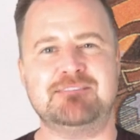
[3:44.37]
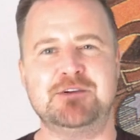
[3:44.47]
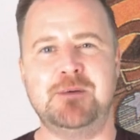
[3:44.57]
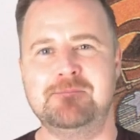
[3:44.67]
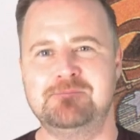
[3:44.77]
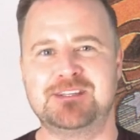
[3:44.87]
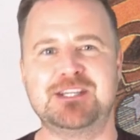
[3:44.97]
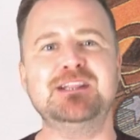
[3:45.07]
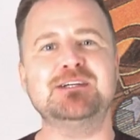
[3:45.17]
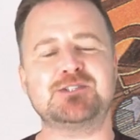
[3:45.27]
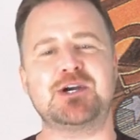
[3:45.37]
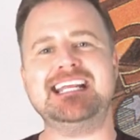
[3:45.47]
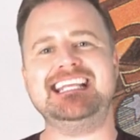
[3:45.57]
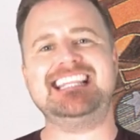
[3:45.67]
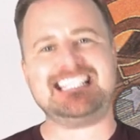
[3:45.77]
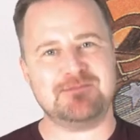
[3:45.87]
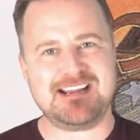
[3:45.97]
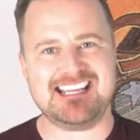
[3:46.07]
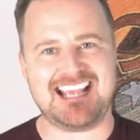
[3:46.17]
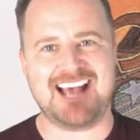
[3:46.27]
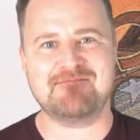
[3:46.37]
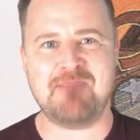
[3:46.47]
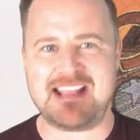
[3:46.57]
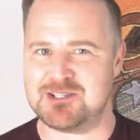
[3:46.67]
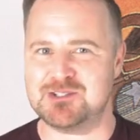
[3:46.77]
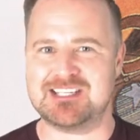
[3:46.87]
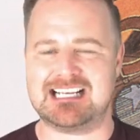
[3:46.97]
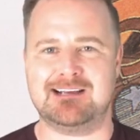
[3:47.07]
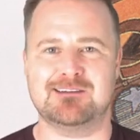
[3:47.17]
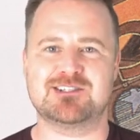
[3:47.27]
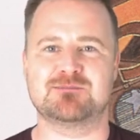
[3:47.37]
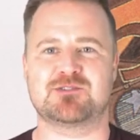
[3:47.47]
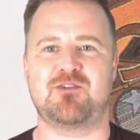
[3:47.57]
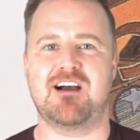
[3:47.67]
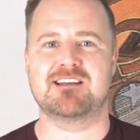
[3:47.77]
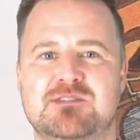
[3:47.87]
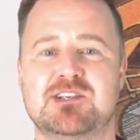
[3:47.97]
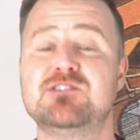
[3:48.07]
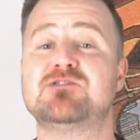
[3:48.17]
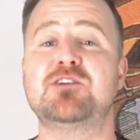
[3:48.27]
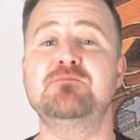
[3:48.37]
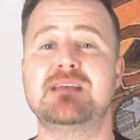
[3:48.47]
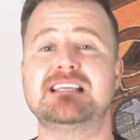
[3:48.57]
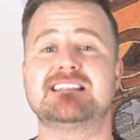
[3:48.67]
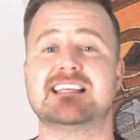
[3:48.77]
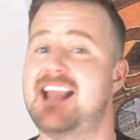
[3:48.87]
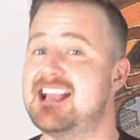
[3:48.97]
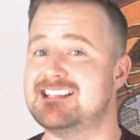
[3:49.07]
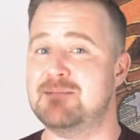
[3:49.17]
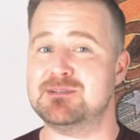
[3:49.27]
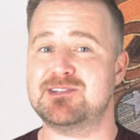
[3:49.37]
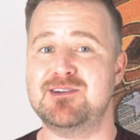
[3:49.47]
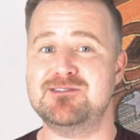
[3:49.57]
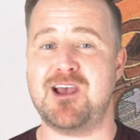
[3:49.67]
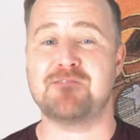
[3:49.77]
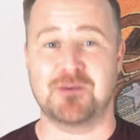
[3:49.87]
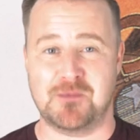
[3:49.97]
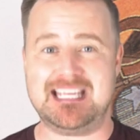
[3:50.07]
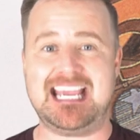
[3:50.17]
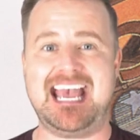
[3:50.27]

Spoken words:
everyone, good luck trading this week, and make sure to click on subscribe so you don't miss the next episode of The Week